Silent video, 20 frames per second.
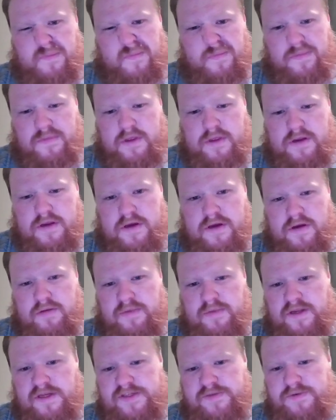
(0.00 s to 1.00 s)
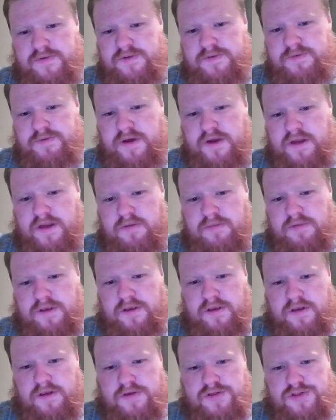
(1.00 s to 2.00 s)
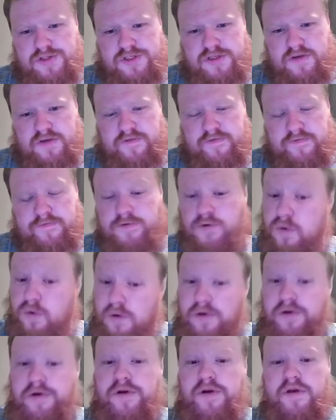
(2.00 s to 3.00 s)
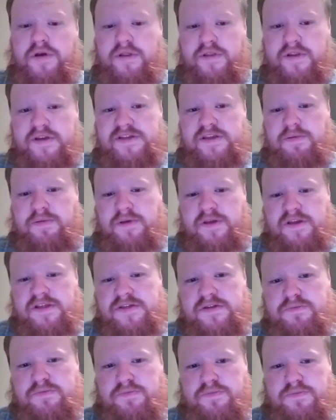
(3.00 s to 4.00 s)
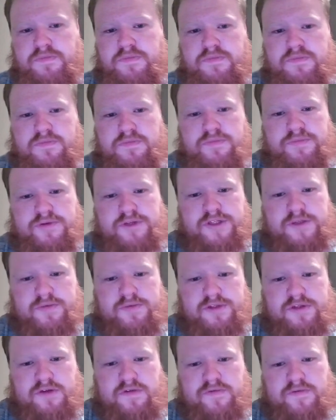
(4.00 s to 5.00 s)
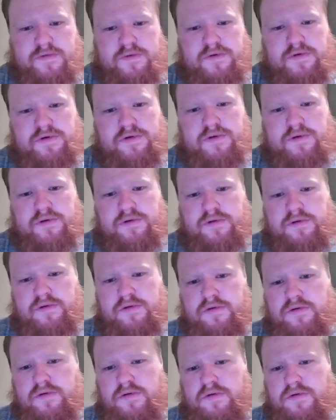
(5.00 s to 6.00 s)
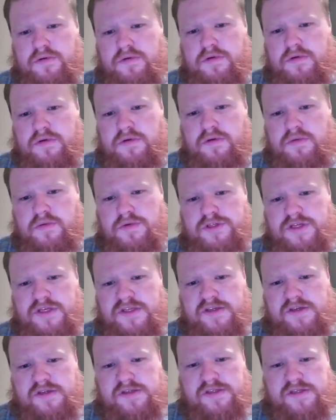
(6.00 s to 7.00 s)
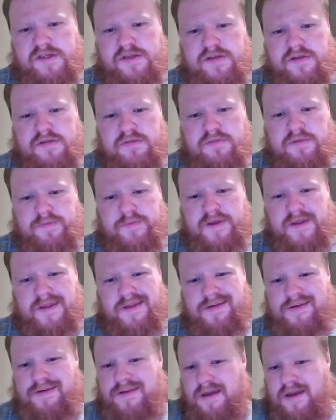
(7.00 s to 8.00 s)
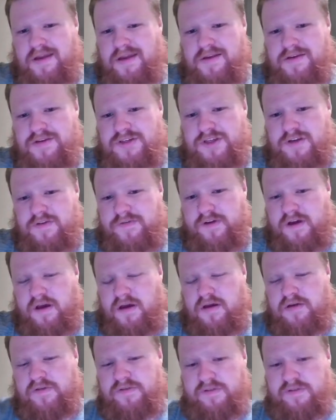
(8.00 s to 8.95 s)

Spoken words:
And now my next move is probably going to be g4, unless he plays bishop g4. In which case I'll just play like knight g5.